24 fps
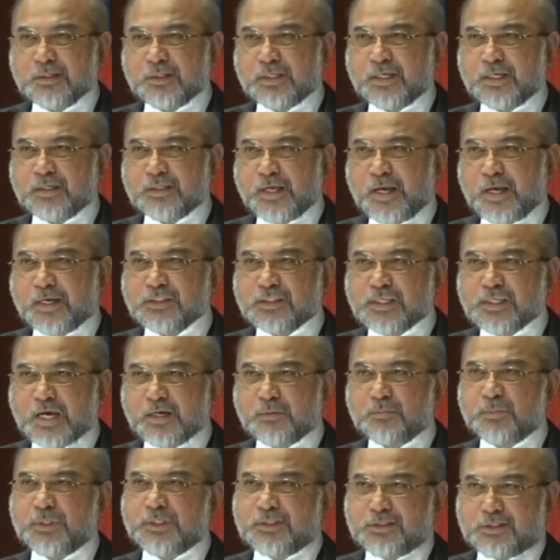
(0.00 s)
the
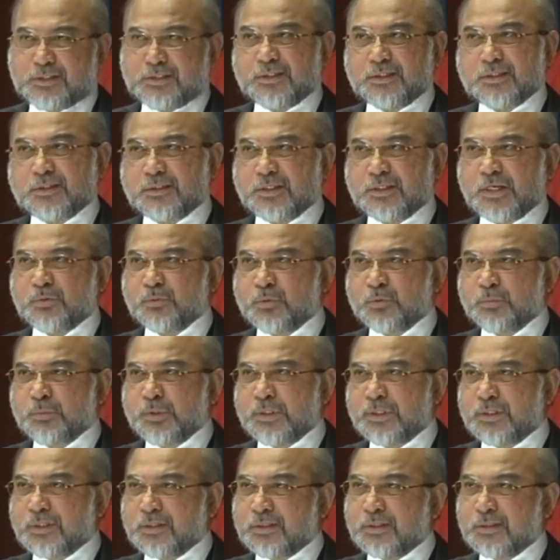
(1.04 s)
excitement that will
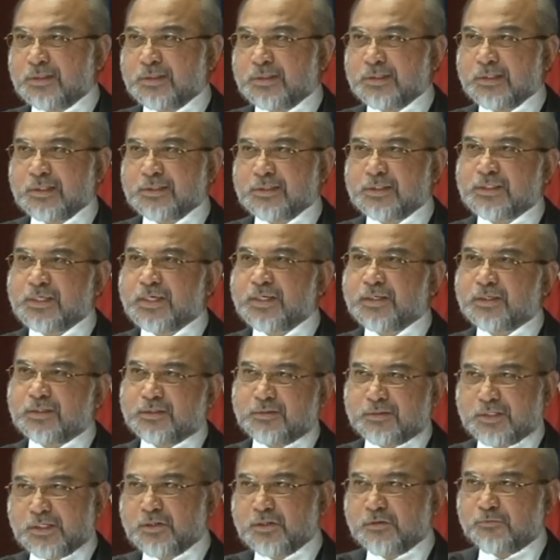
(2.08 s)
be
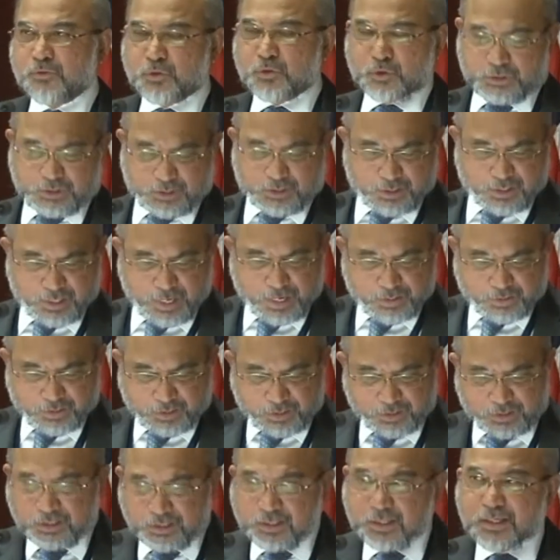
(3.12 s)
seen in the future, I
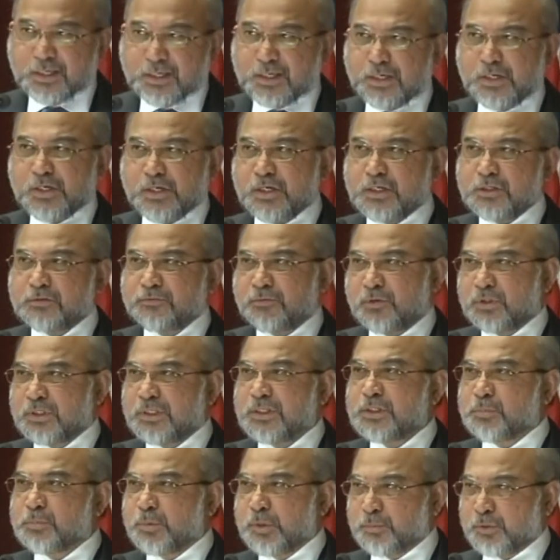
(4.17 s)
think, is for
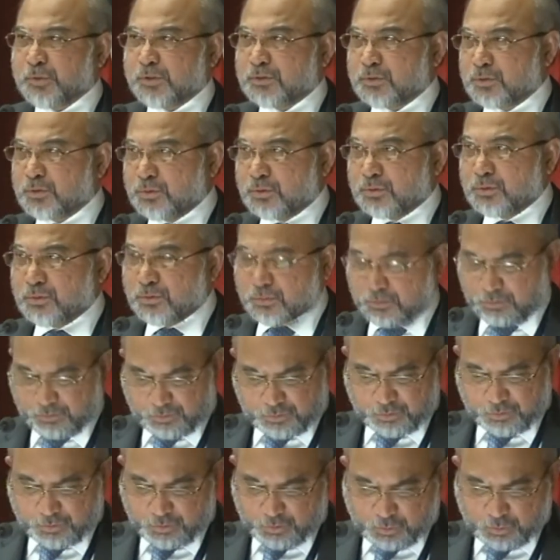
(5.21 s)
these people to
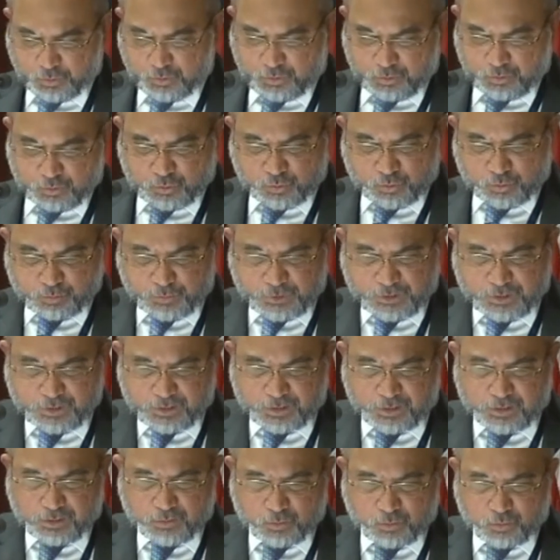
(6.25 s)

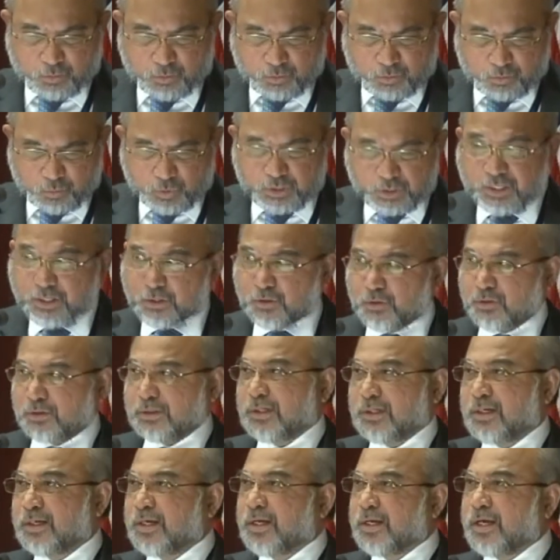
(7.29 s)
be working
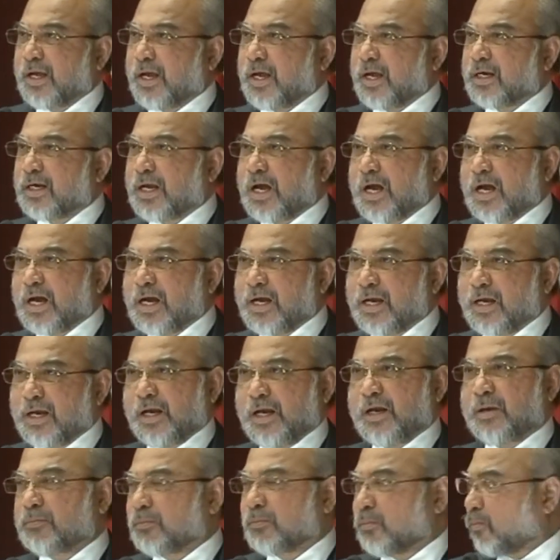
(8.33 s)
on. And I
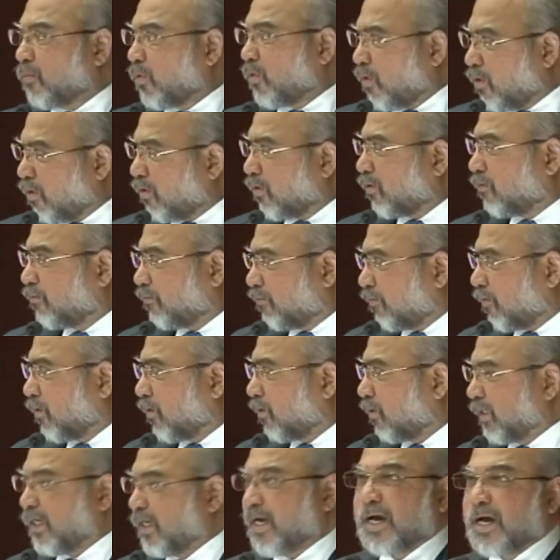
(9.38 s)
am all
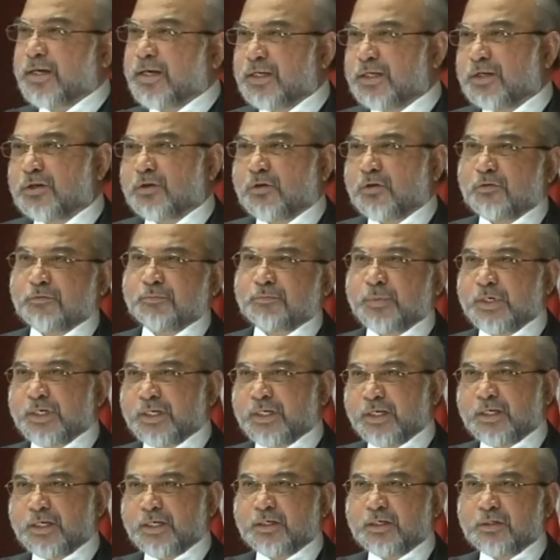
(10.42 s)
for the idea of
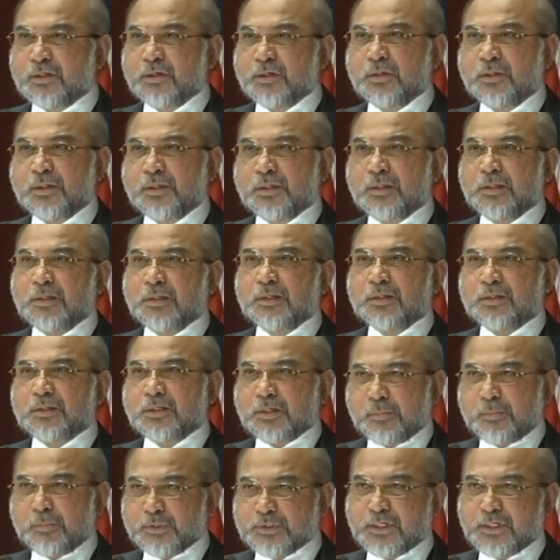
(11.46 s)
bringing in
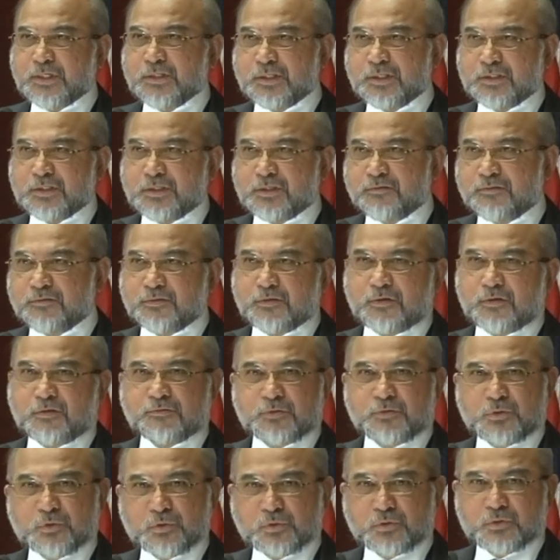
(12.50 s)
the representative of
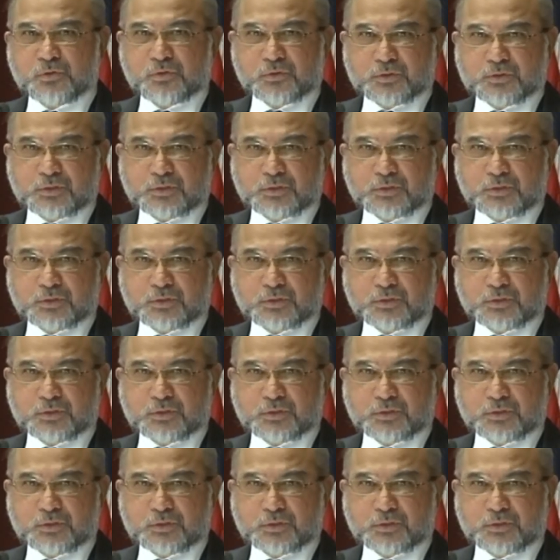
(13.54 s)
youth